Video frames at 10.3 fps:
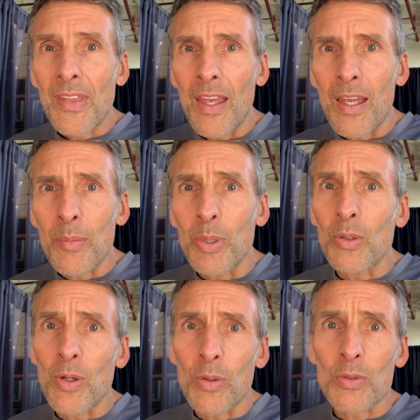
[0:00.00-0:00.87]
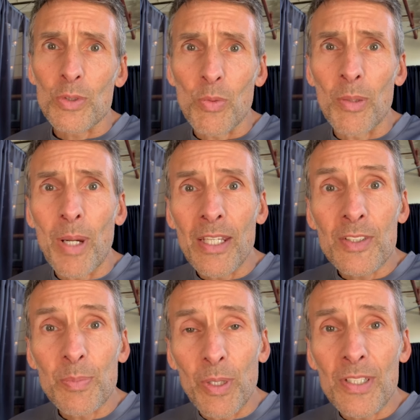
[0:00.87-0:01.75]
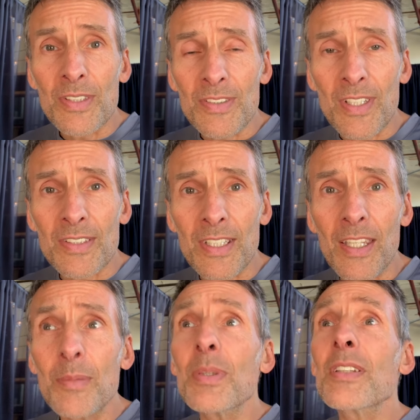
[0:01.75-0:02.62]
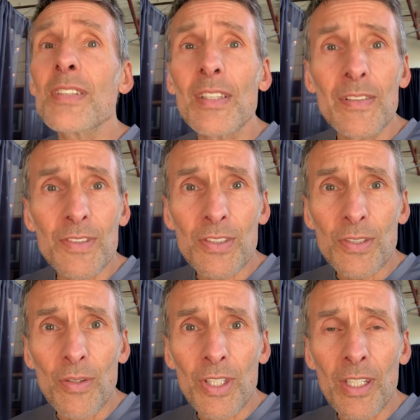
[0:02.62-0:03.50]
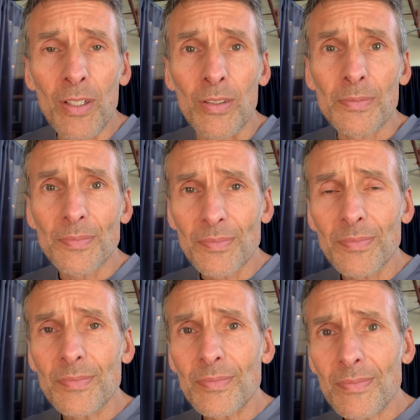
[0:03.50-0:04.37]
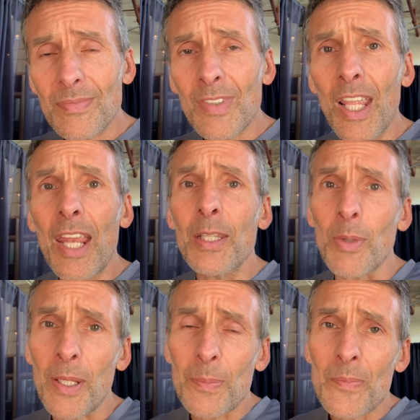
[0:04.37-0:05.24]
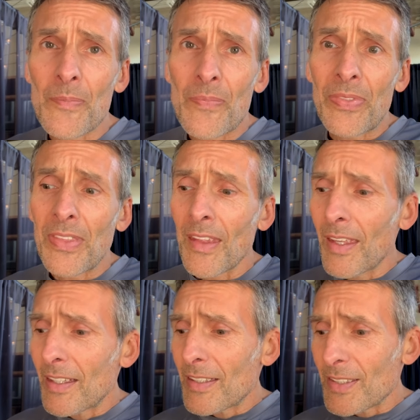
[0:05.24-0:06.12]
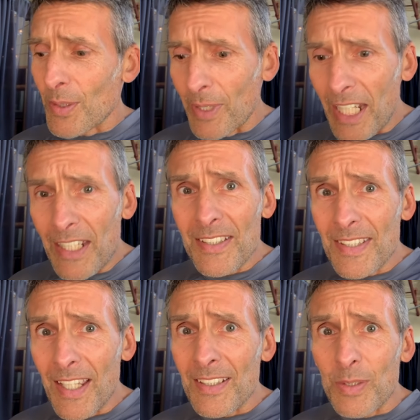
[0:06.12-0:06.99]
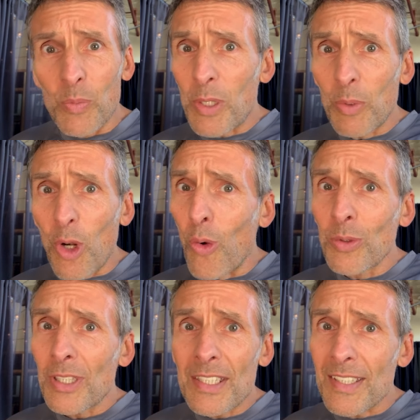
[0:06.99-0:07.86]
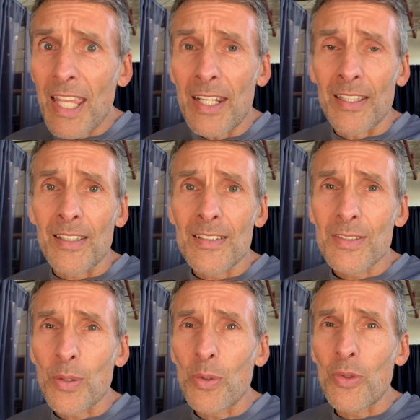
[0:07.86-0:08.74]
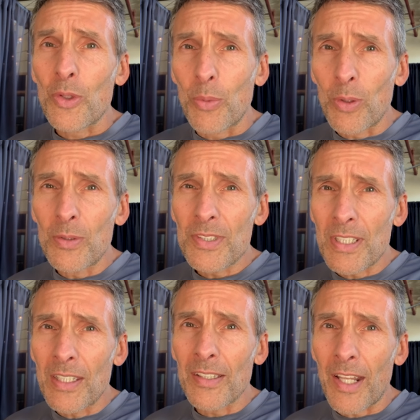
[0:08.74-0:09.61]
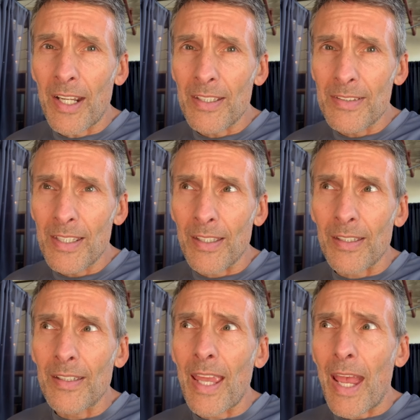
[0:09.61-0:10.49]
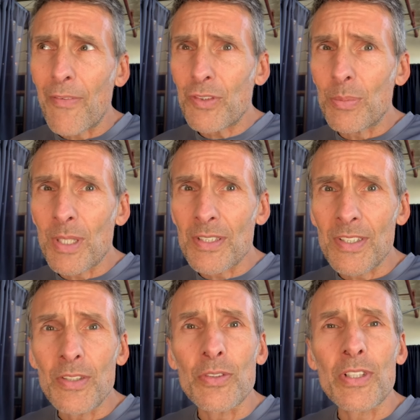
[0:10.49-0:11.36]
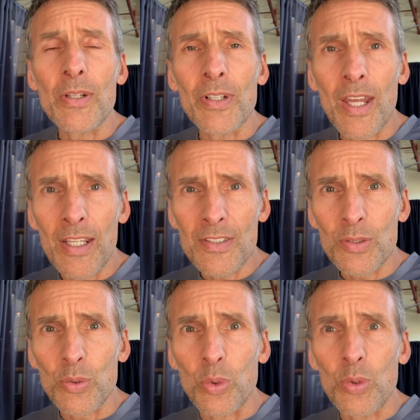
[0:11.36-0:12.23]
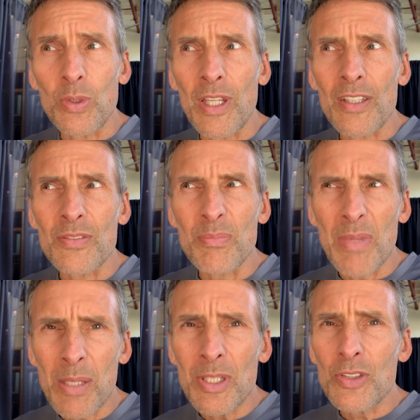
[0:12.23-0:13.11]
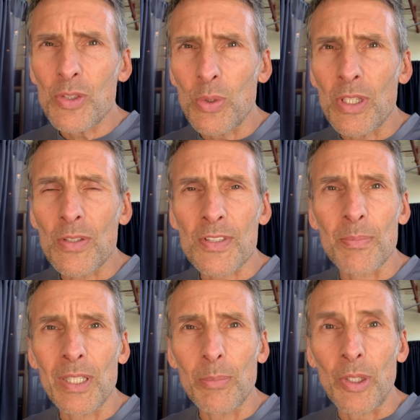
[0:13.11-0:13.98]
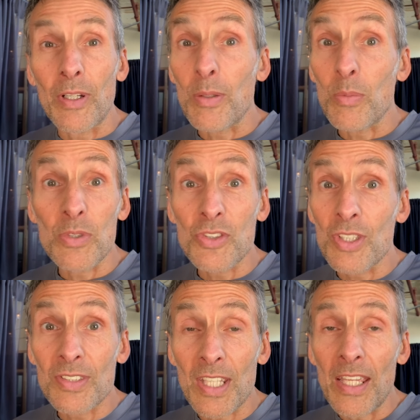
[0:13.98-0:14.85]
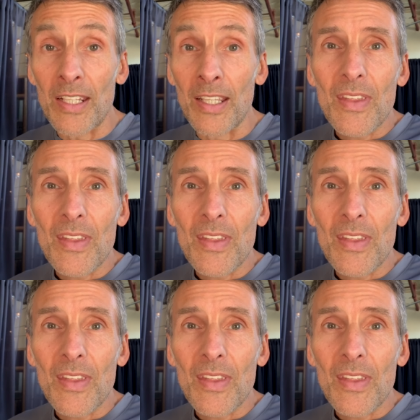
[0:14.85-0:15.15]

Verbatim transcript: Uh, Bill Koch was one of my inspirations as a kid because he lived just over the hill. Anyway, so in 86, we were only skating. So the roller skiing that I did after my senior year in high school and maybe two years at Middlebury was just skating.